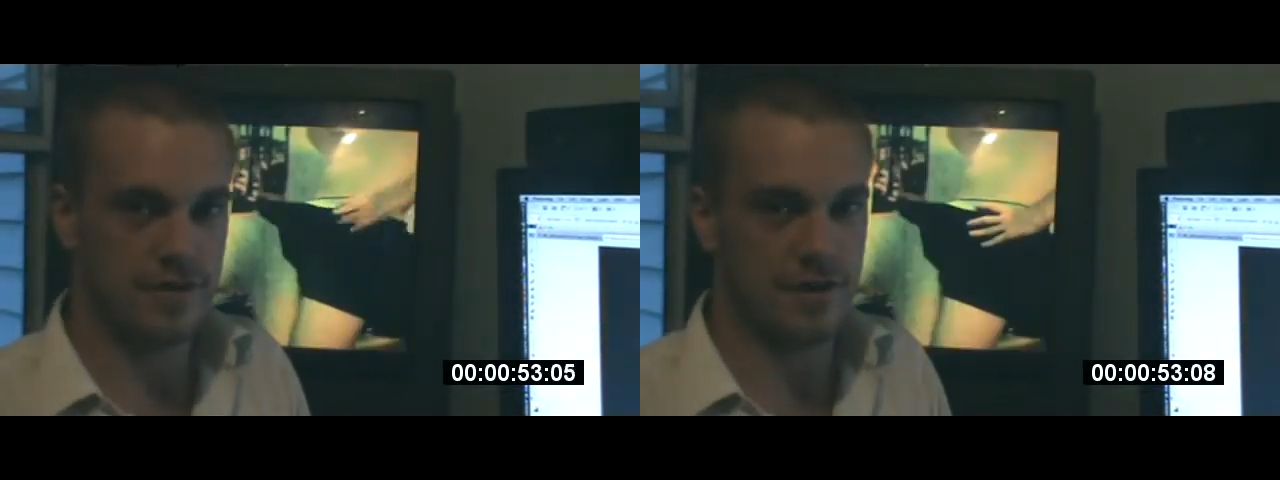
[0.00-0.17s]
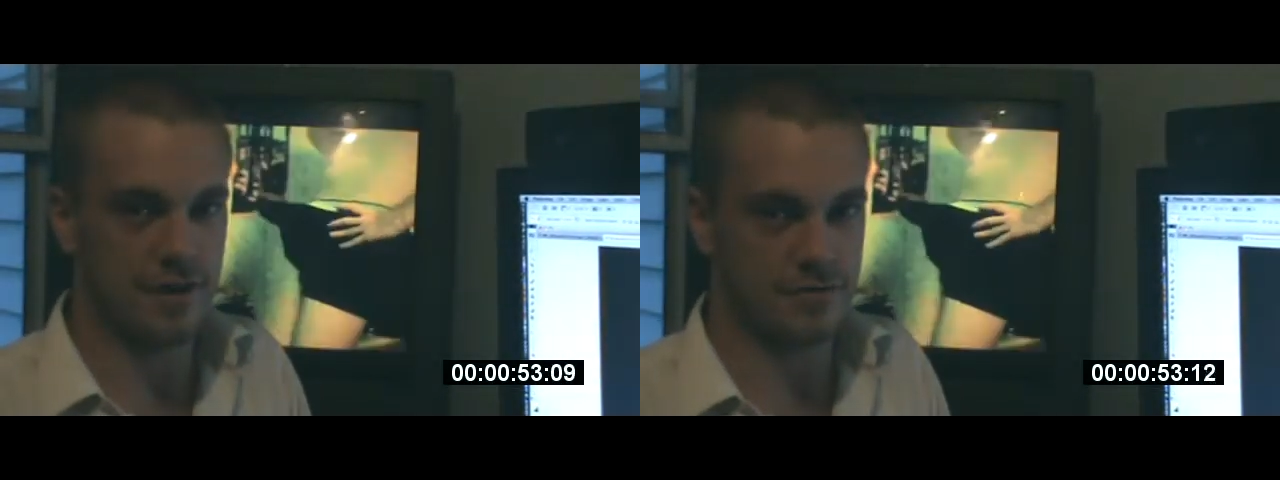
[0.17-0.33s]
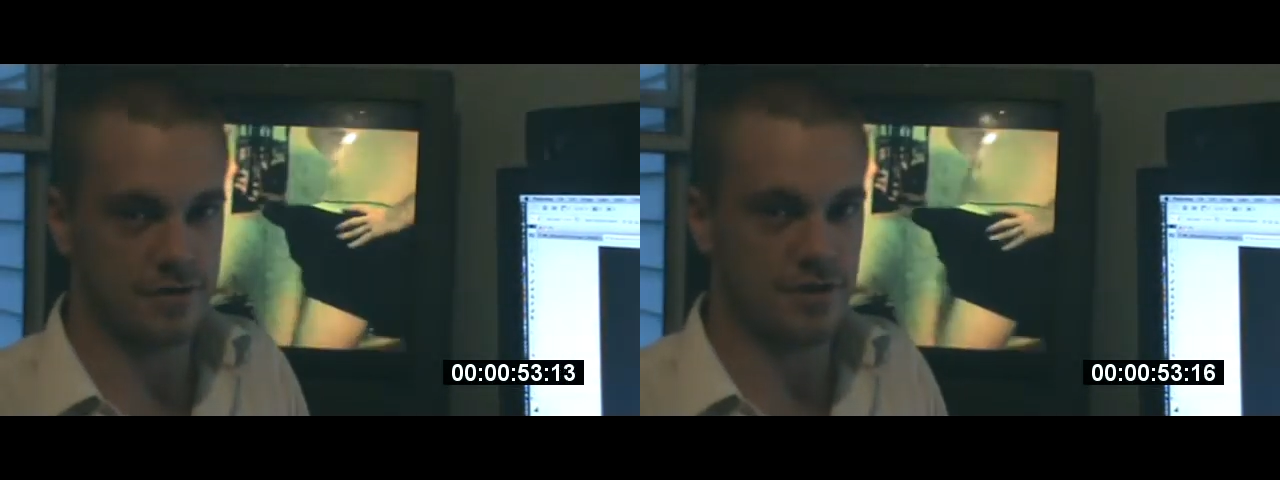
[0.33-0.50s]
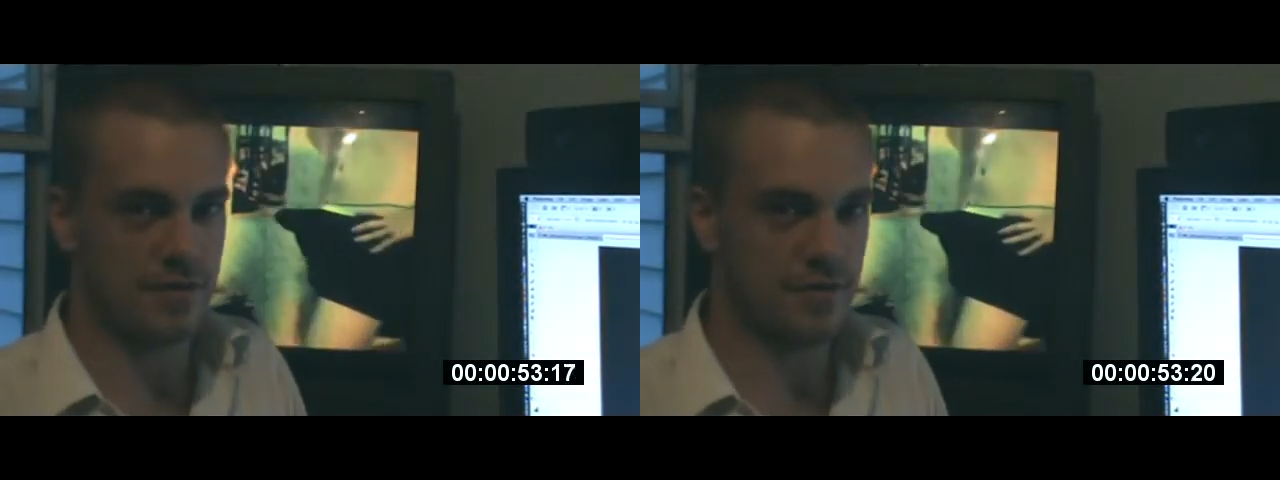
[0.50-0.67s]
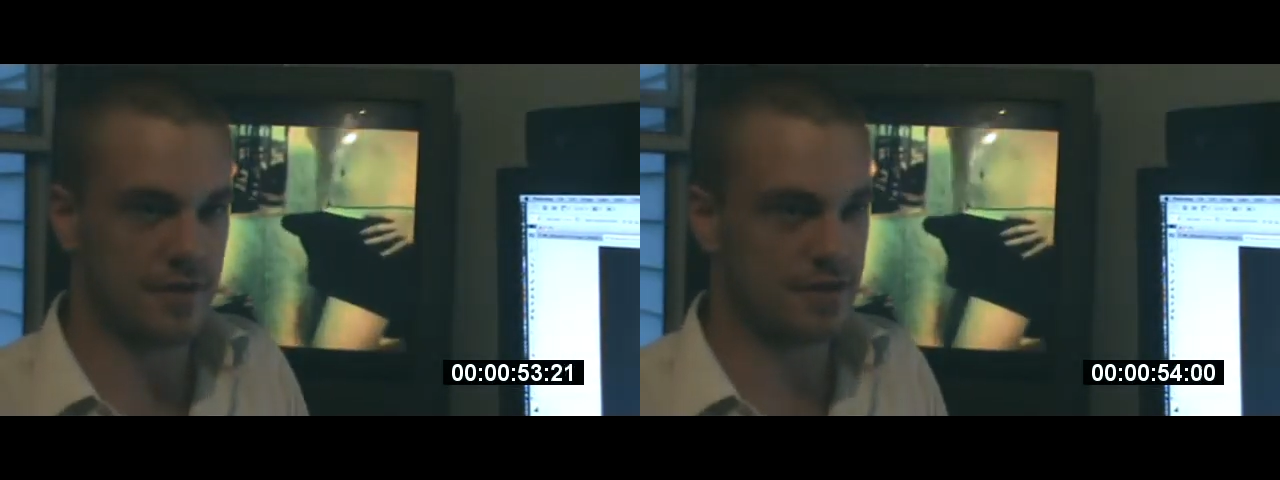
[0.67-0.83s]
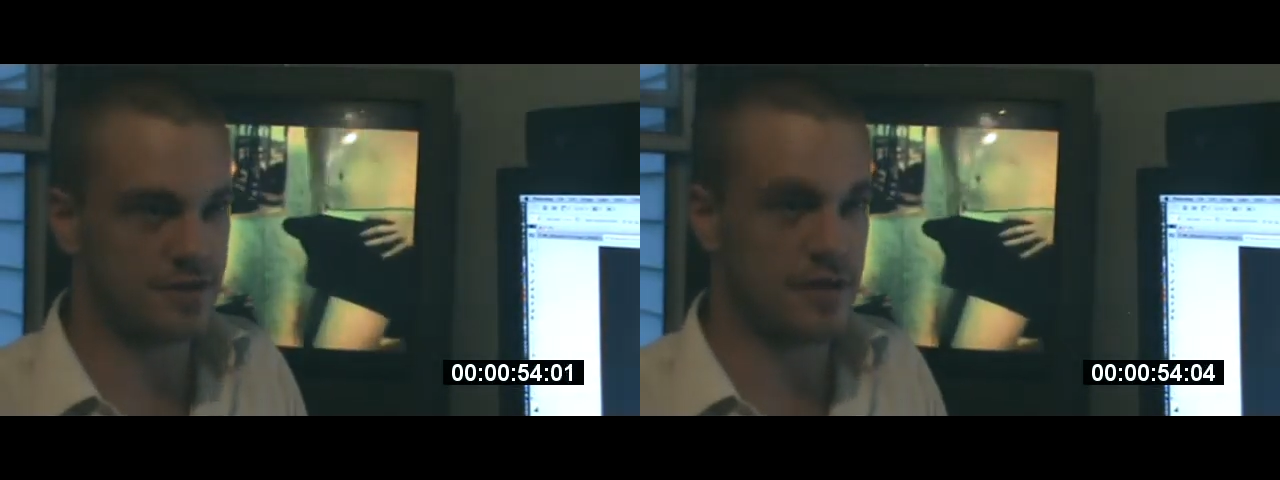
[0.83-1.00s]
you know, some
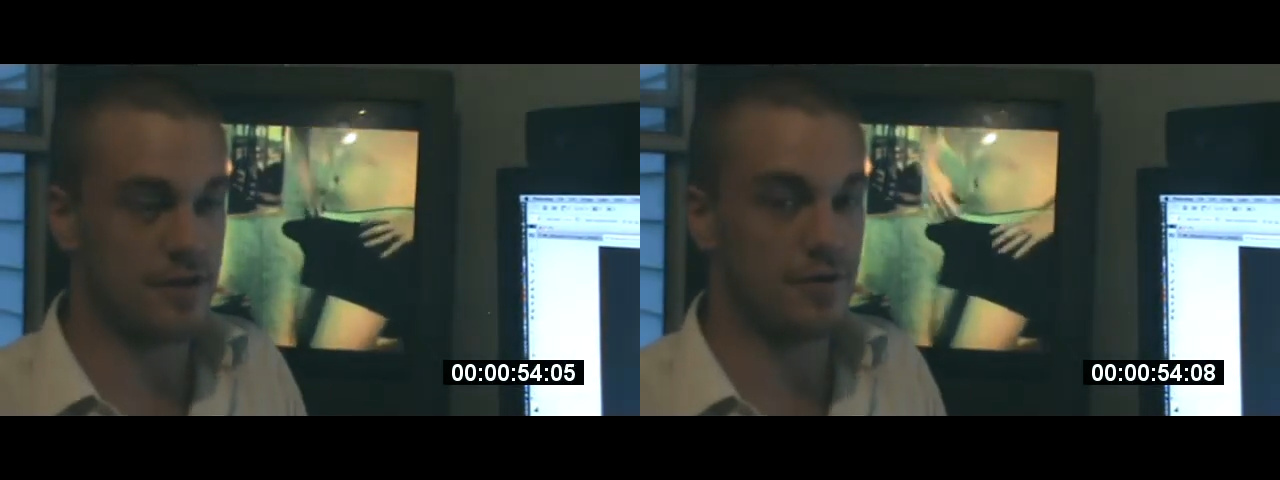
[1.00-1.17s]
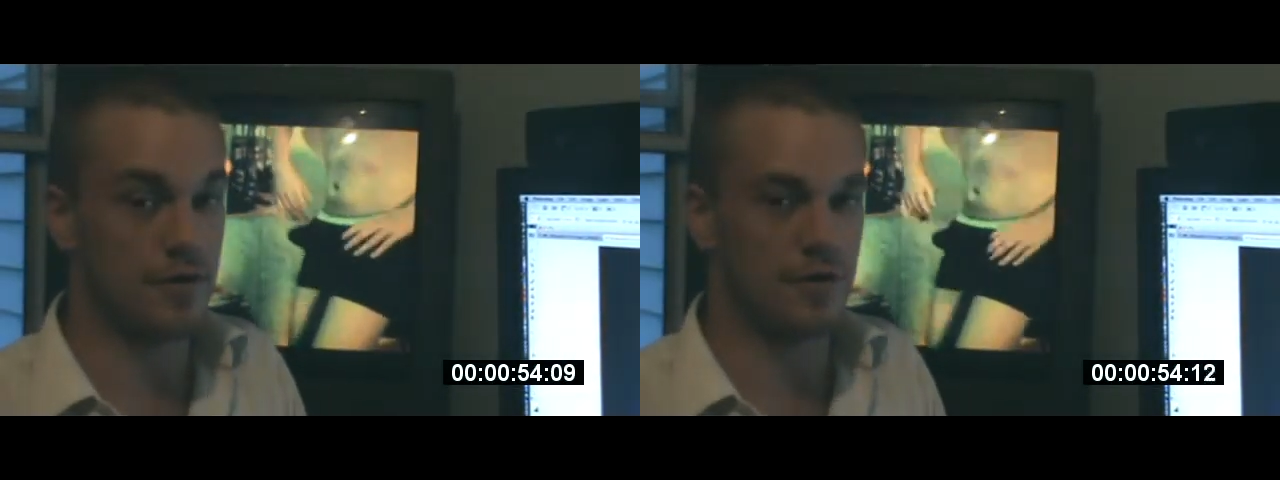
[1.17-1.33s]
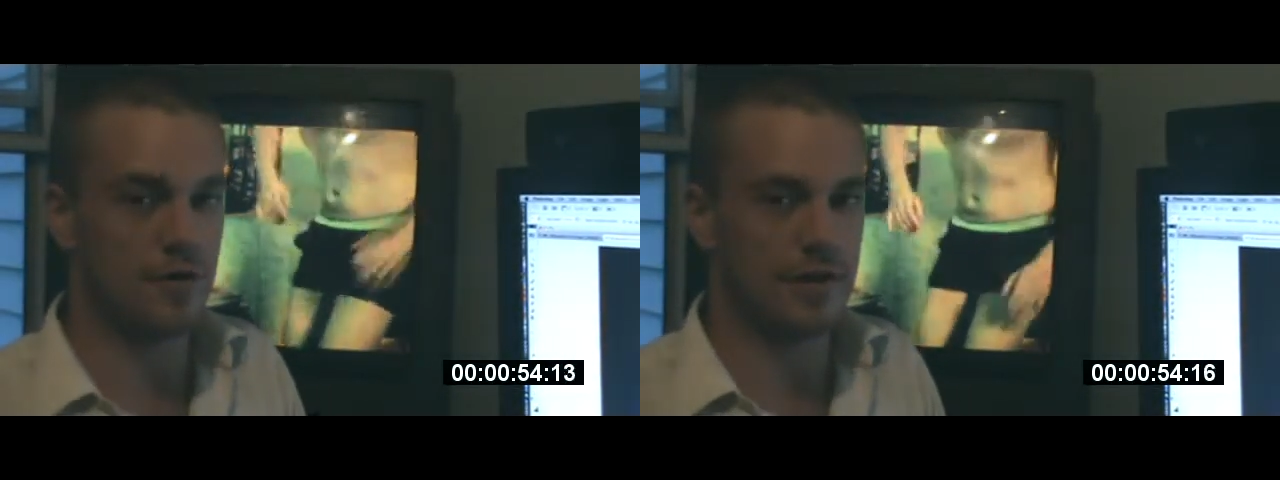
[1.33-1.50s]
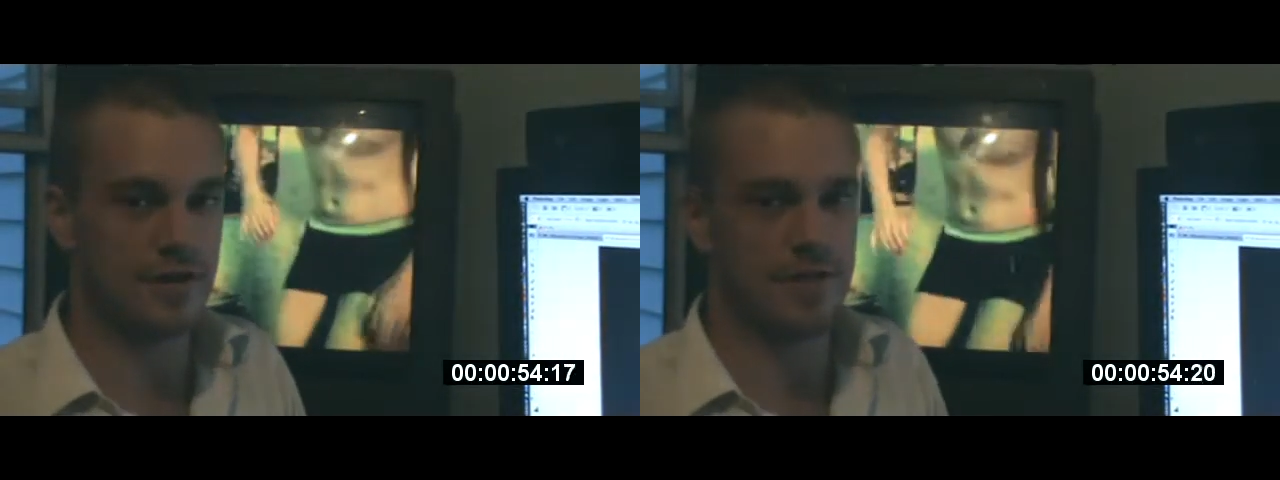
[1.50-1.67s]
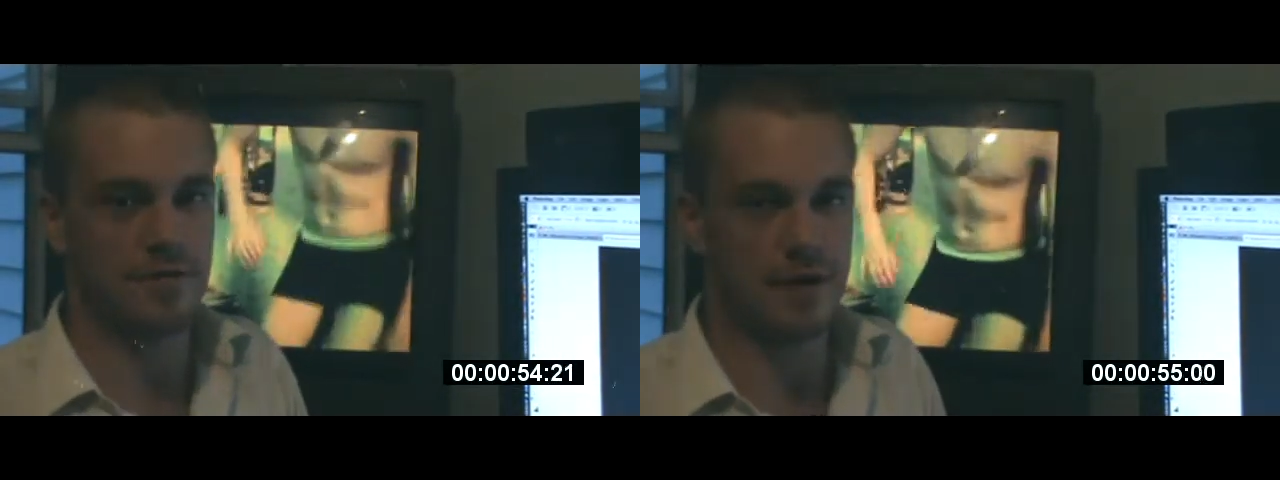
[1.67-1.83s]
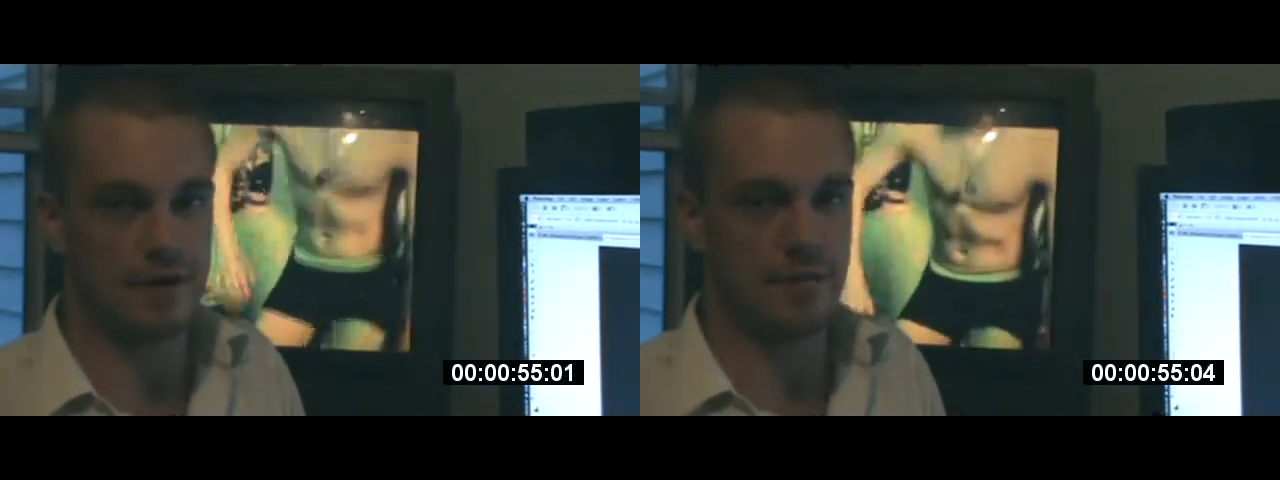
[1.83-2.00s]
things that you don't like
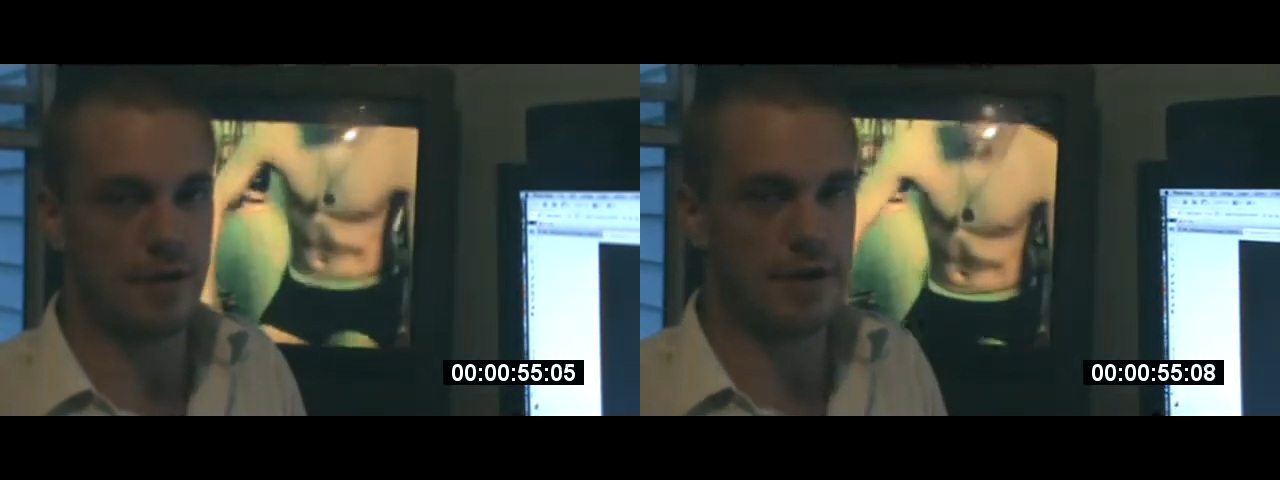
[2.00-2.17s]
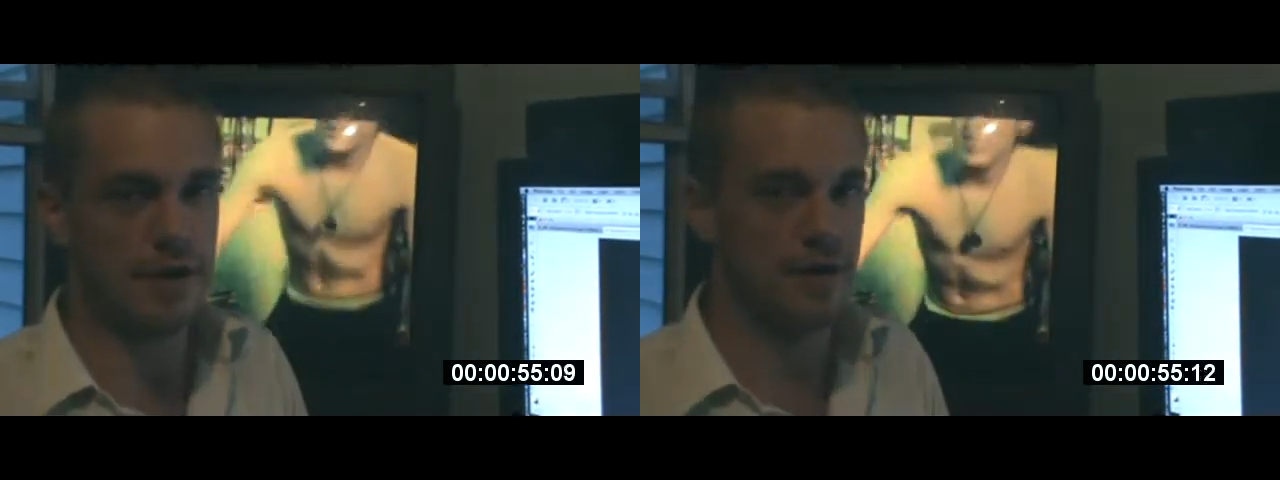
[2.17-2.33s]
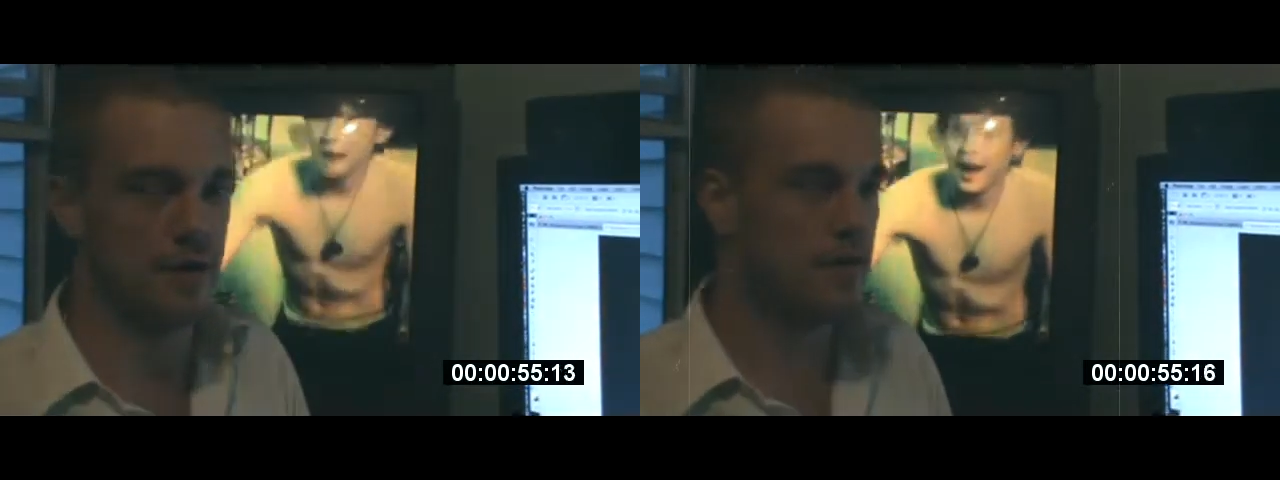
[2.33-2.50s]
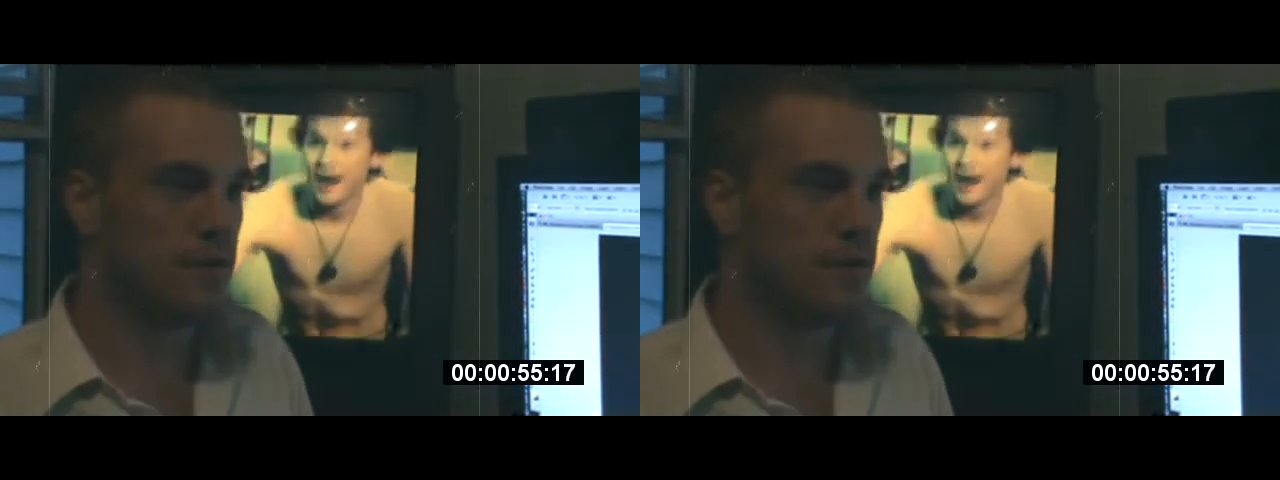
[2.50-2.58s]
to make the money.